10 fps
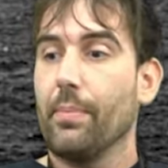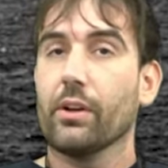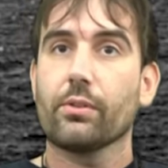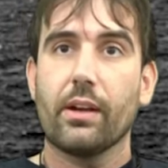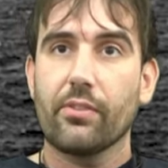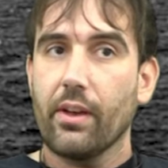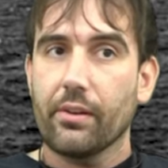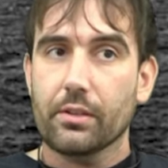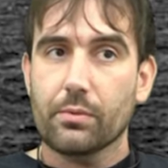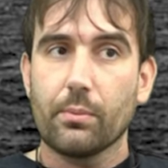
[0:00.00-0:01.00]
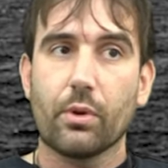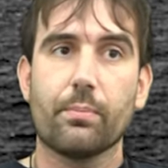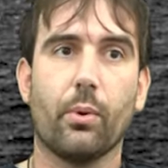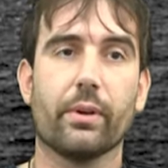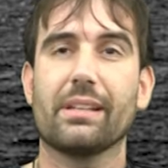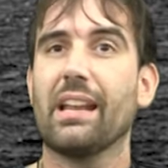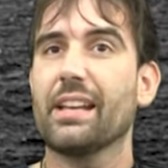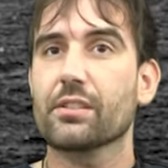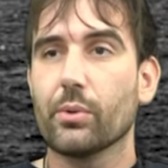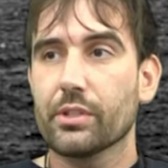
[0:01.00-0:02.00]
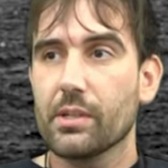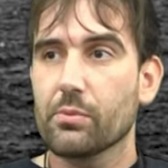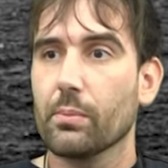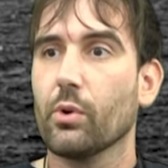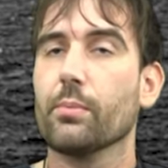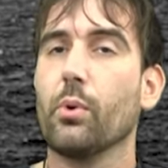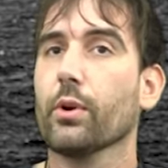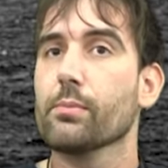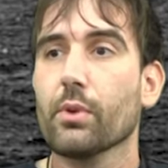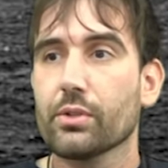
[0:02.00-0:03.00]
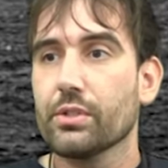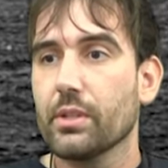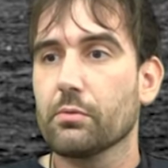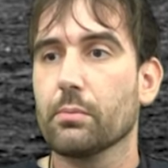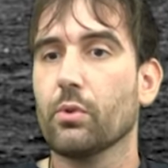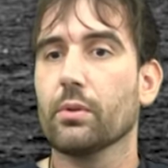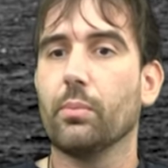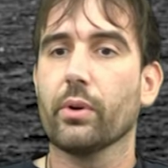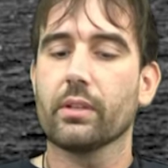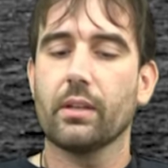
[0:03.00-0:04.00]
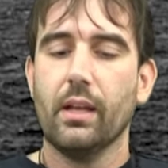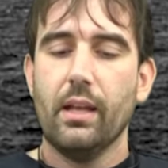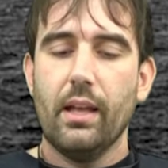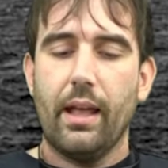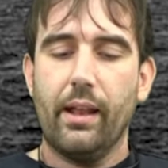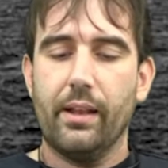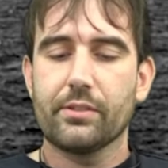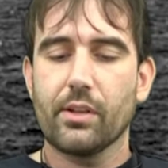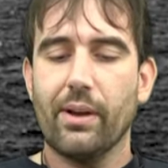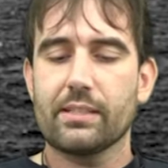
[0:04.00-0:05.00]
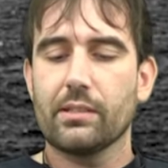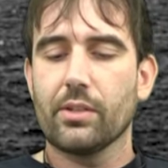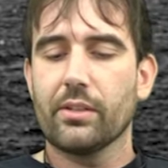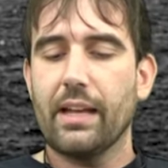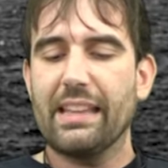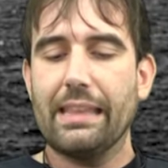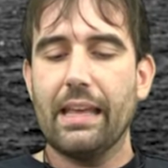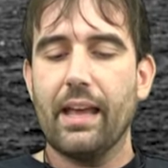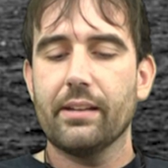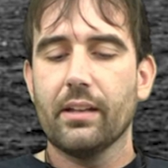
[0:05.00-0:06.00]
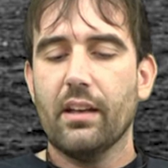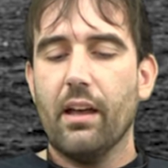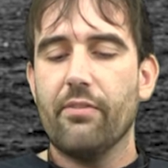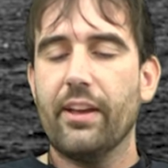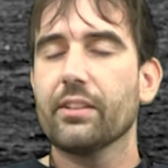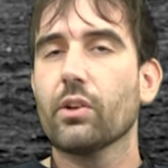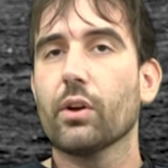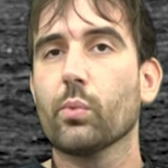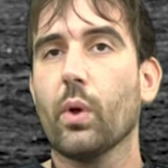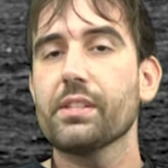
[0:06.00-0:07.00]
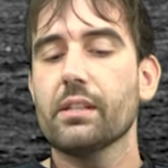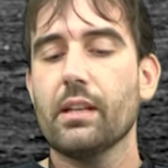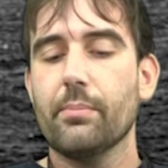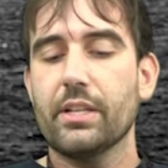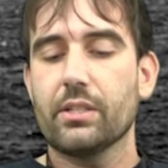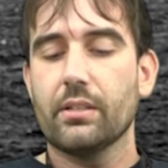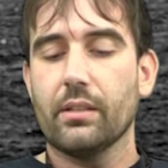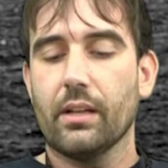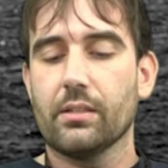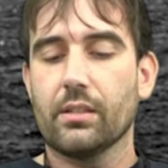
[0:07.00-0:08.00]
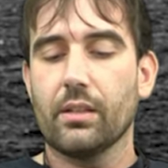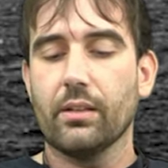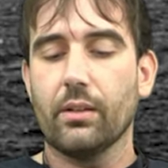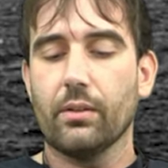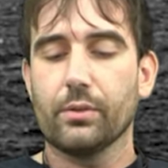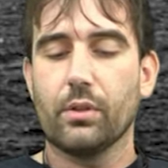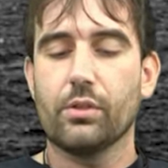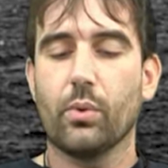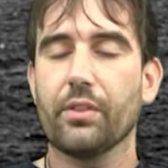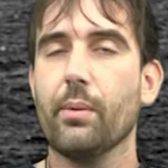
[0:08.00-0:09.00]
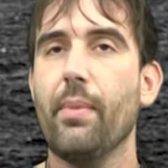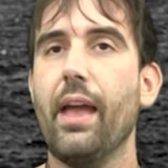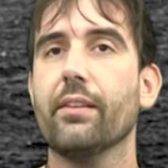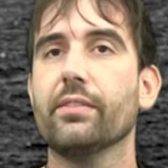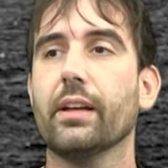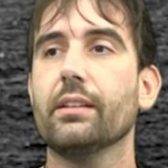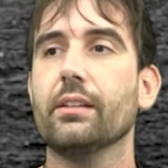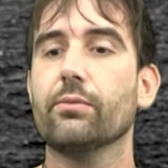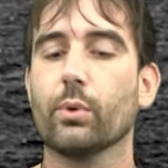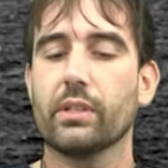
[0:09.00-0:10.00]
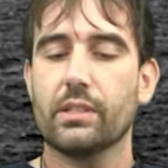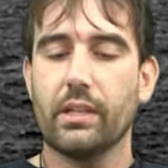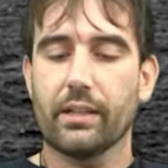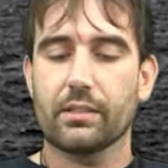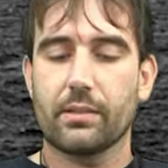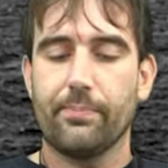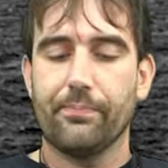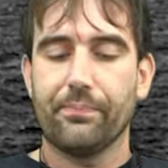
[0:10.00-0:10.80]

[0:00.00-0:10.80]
Aircraft carriers were more important, escort ships were more important, merchant ships were more important. And so, as it turned out in the end, Vanguard wasn't commissioned until the 12th of May of 1946.